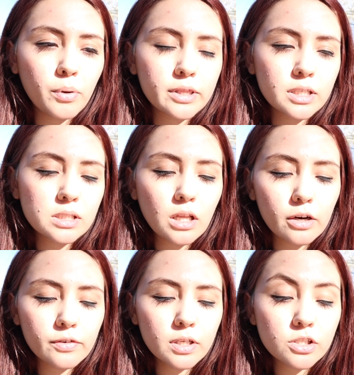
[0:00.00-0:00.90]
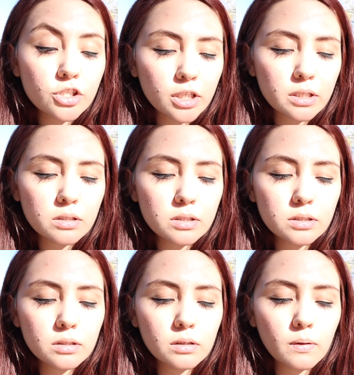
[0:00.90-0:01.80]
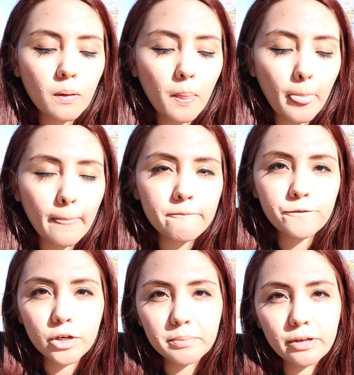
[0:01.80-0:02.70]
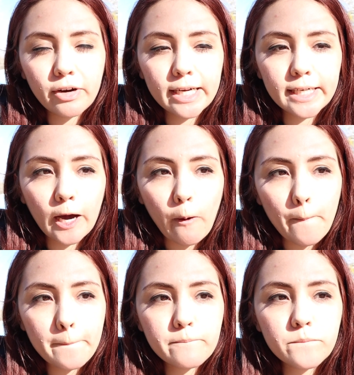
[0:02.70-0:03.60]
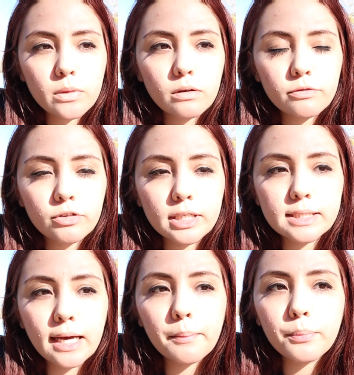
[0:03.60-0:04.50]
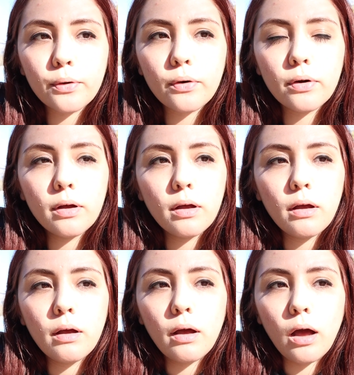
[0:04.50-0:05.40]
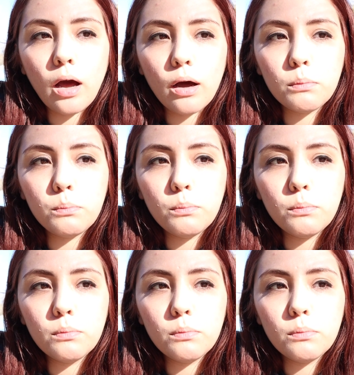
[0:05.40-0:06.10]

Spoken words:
there's a lot of concerns for me right now. For example, I